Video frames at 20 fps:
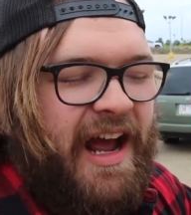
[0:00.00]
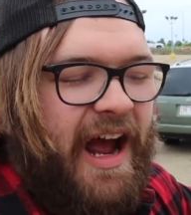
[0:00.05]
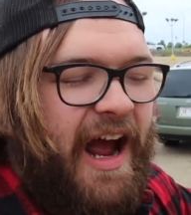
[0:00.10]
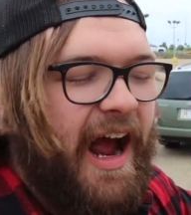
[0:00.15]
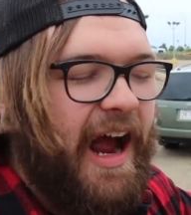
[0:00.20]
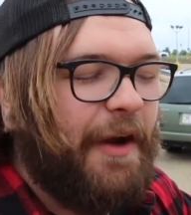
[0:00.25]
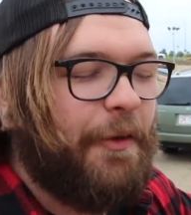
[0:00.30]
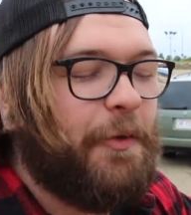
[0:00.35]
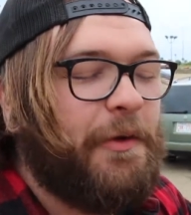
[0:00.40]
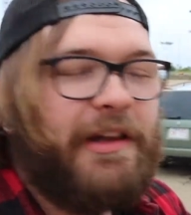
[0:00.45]

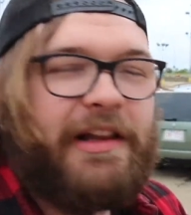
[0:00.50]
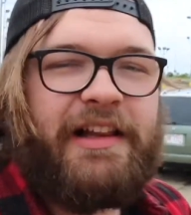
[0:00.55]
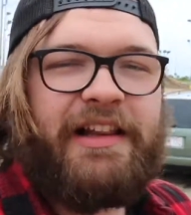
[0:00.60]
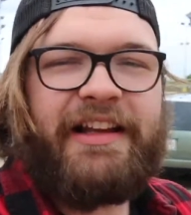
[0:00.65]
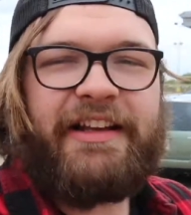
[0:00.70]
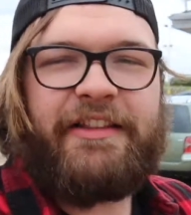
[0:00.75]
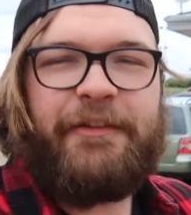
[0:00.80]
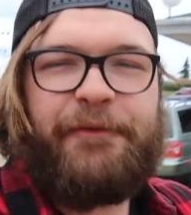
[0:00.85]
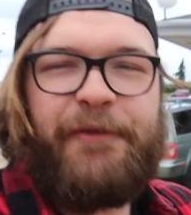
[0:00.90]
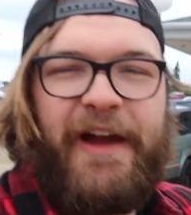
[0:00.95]
I really
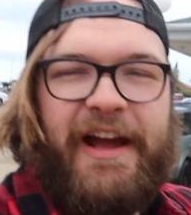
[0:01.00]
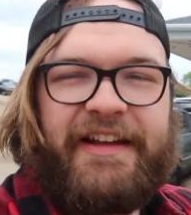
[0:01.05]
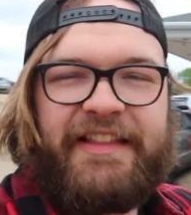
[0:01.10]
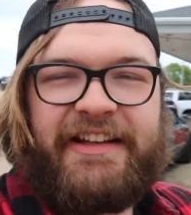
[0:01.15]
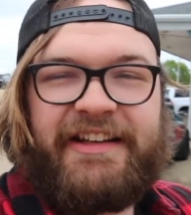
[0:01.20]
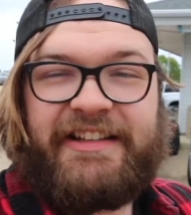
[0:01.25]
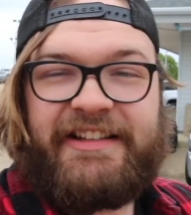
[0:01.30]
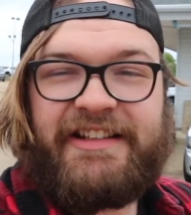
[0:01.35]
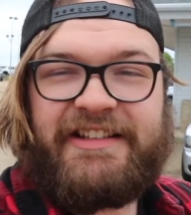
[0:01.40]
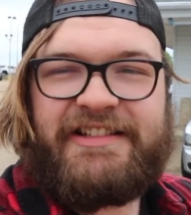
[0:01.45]
like the fact
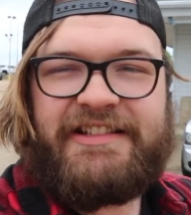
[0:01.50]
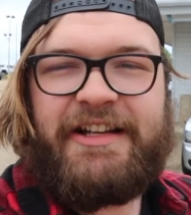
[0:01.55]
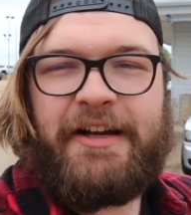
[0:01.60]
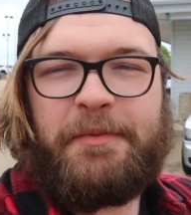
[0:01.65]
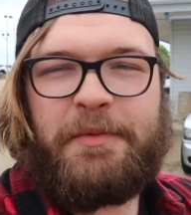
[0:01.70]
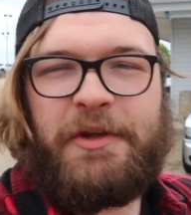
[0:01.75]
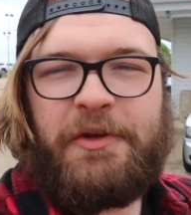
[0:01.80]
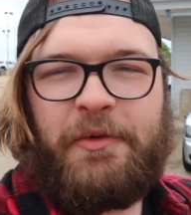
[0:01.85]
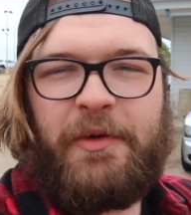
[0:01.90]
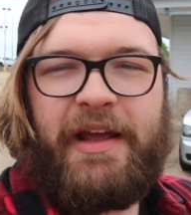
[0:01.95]
that it says
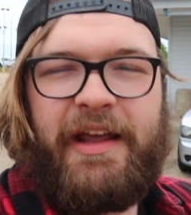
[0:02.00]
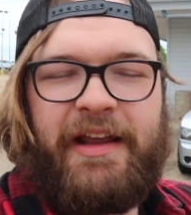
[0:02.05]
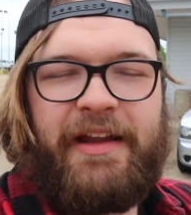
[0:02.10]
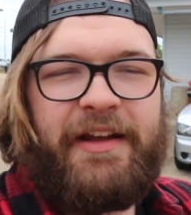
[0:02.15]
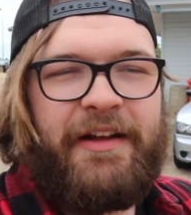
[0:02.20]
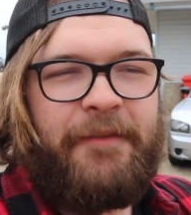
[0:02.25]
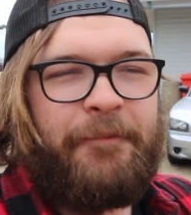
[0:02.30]
W8.